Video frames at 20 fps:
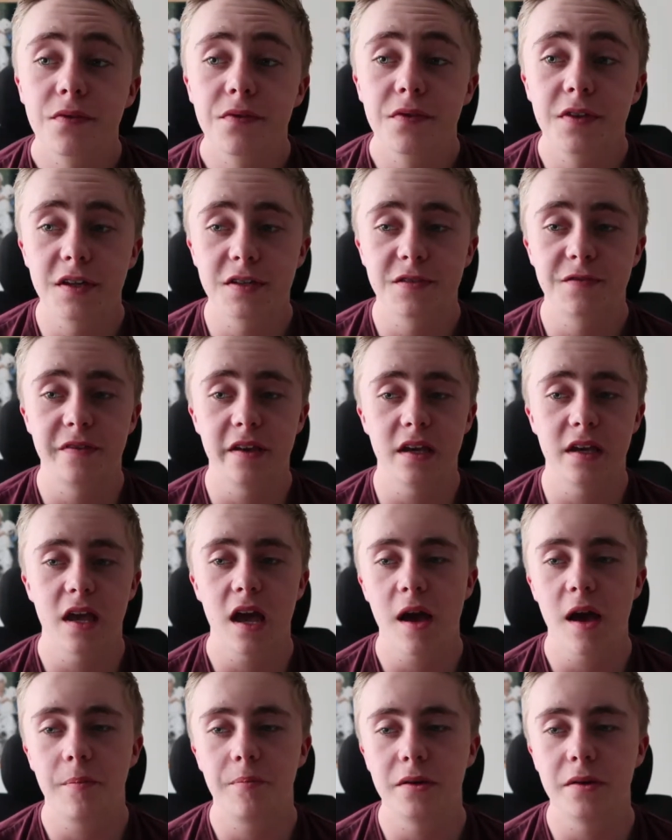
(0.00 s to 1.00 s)
This thing
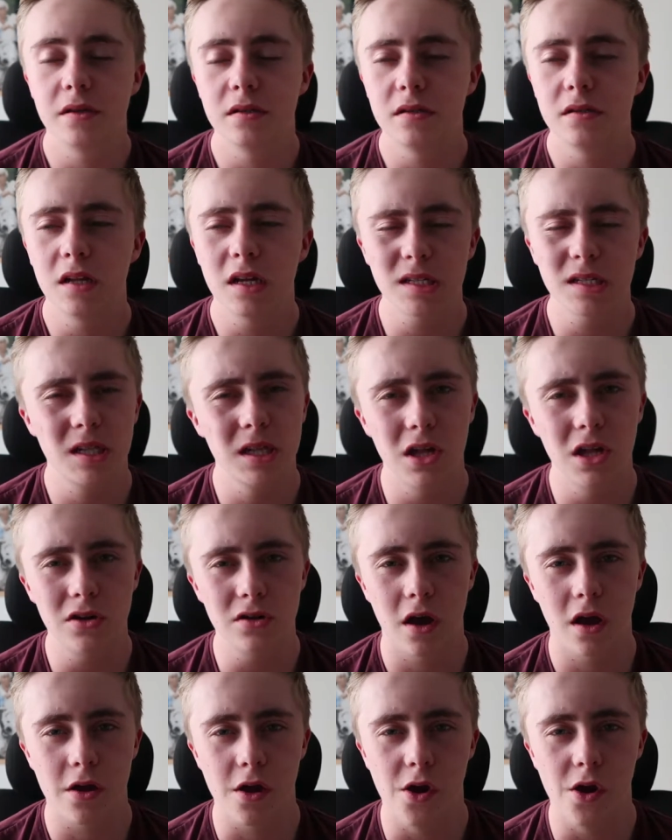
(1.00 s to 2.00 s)
happened not
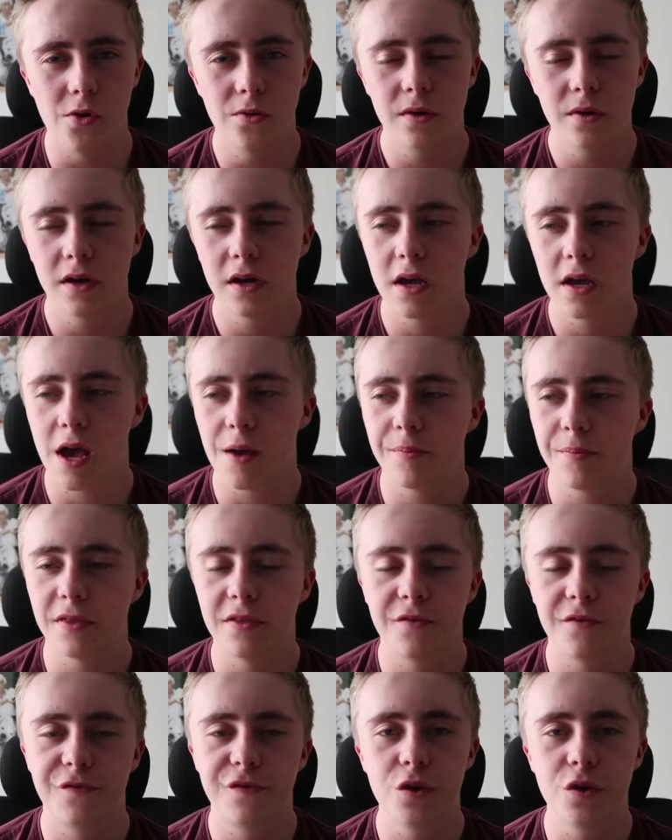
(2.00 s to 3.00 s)
long ago. It
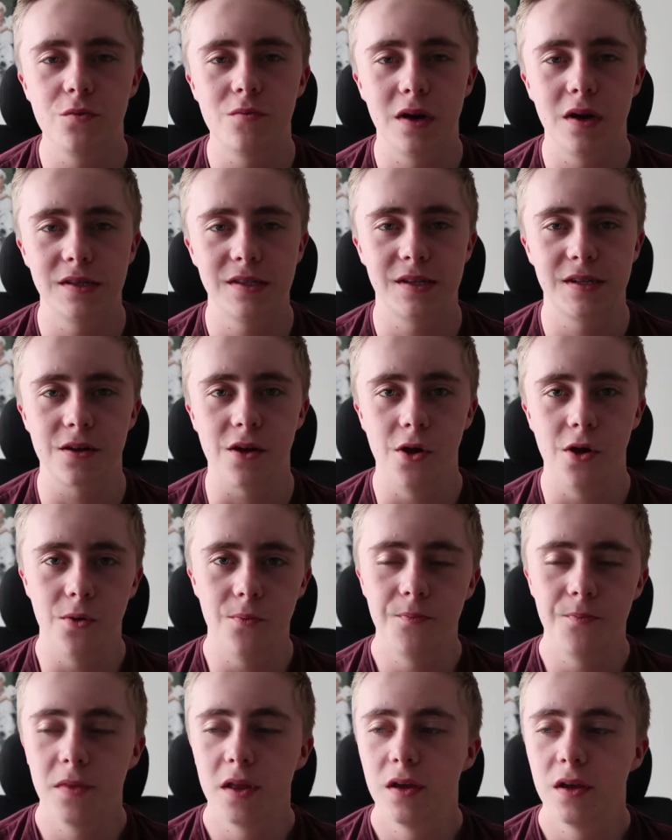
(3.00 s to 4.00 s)
happened a few months ago.
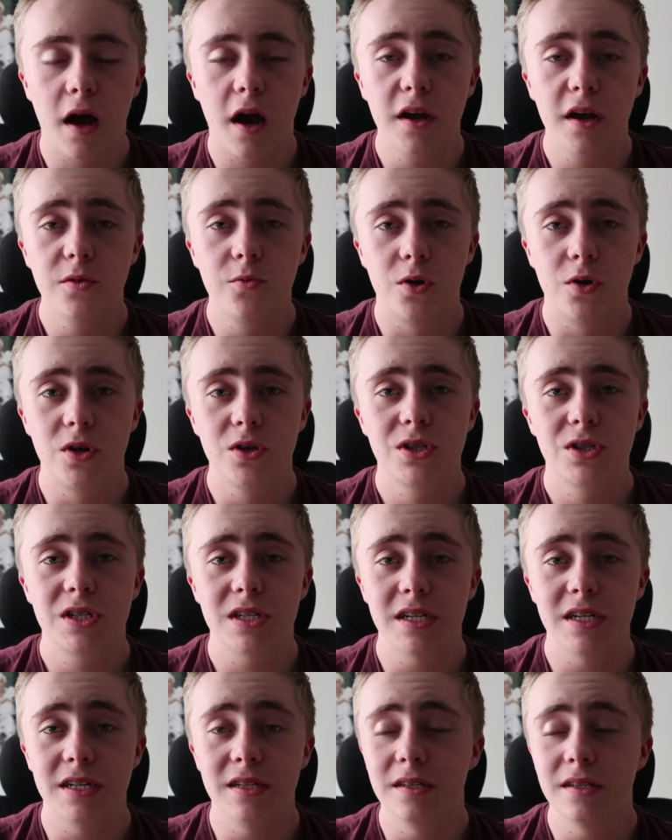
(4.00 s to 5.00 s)
I was
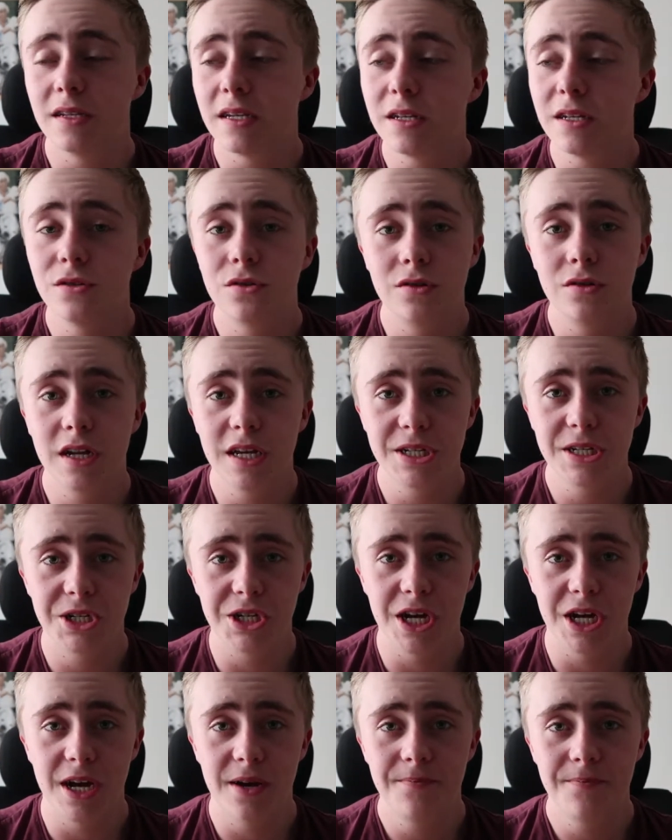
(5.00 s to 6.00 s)
in
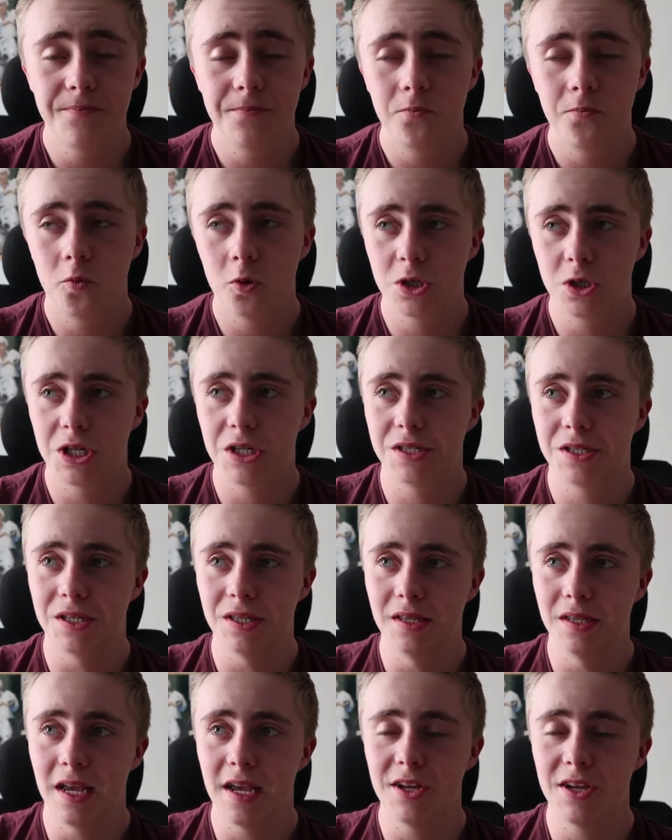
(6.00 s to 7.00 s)
Indonesia, which is
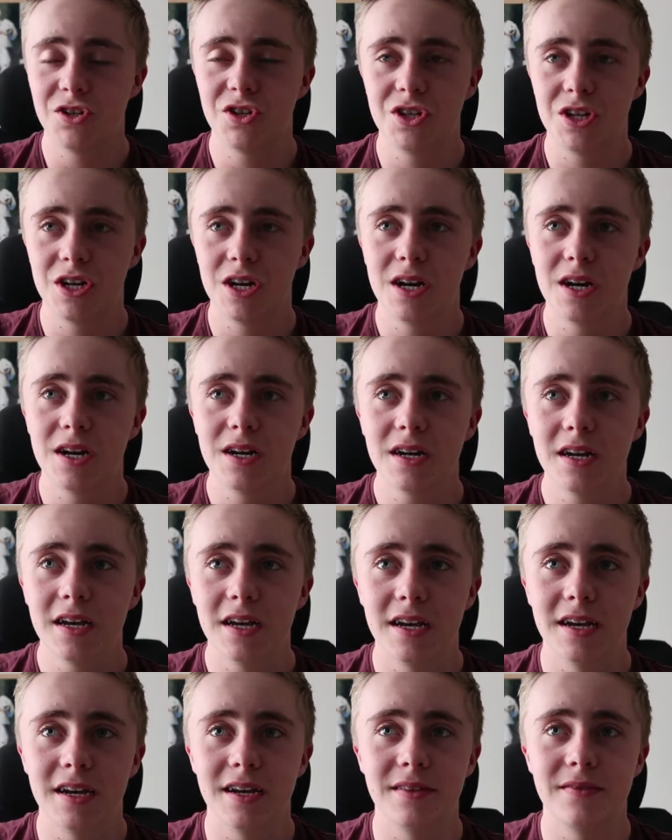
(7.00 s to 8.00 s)
in Asia,
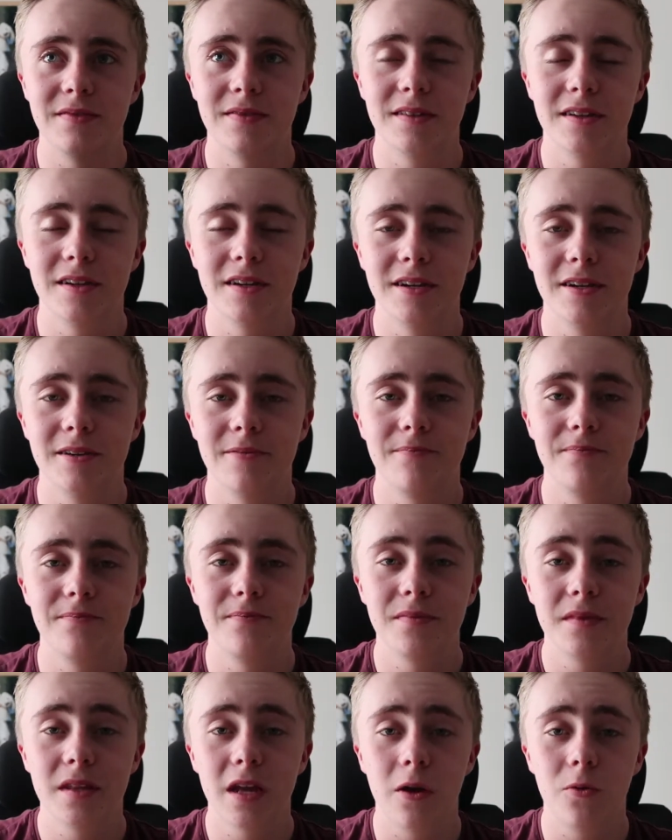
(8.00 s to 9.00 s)
and
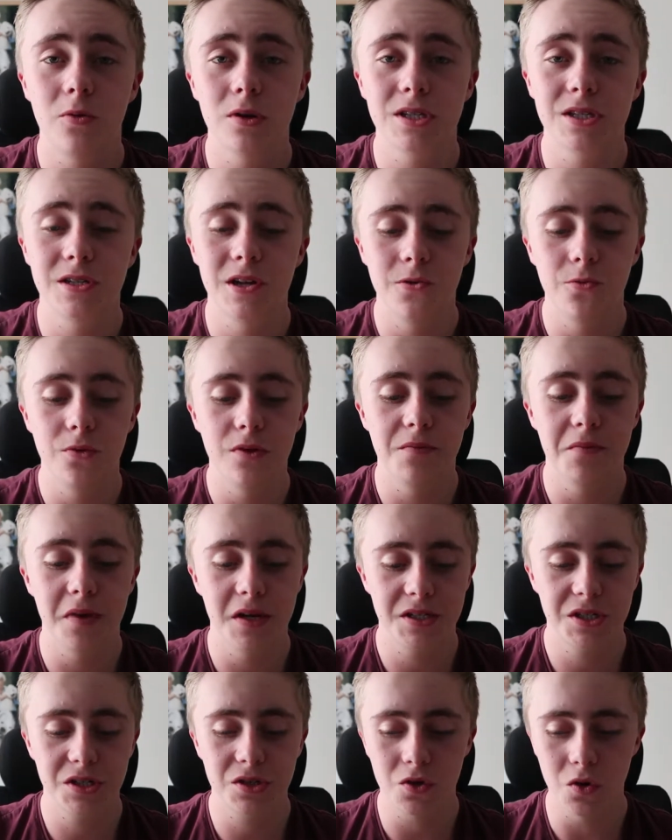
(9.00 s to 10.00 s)
I was there with
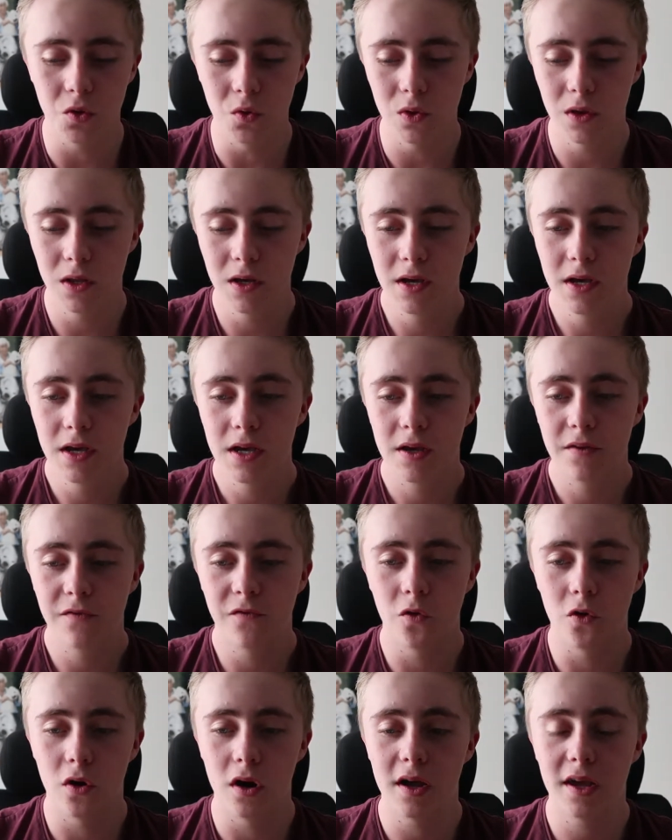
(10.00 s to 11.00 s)
my school
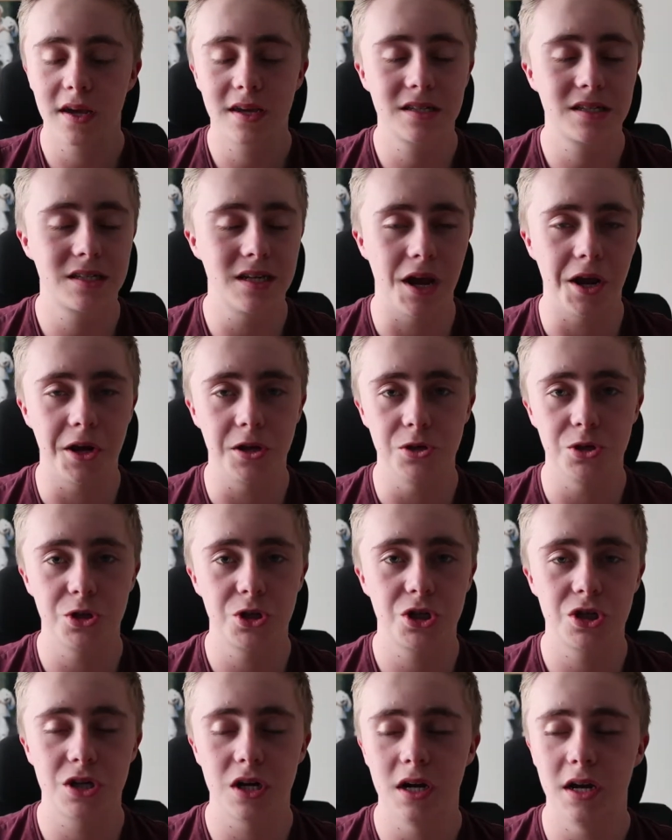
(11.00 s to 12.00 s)
for
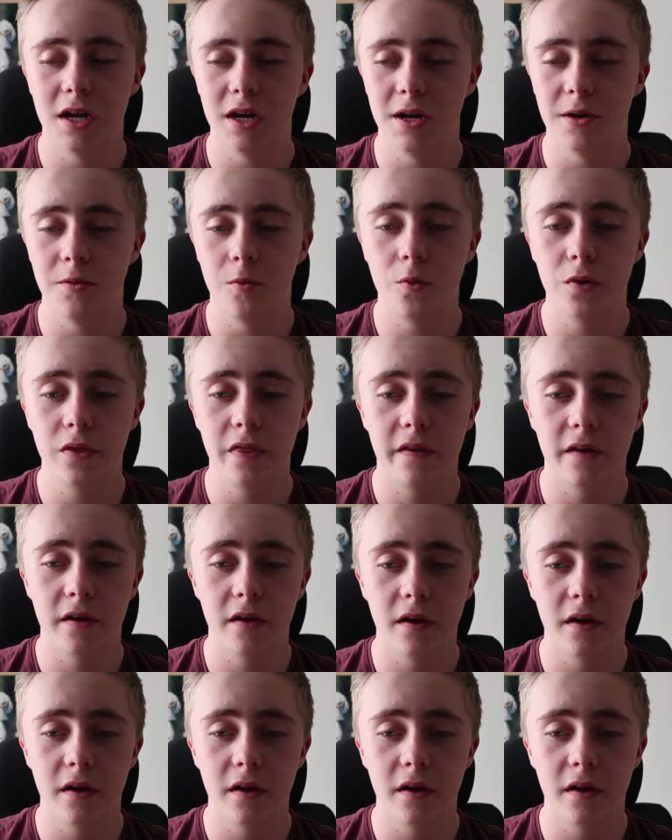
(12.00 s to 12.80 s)
exchange with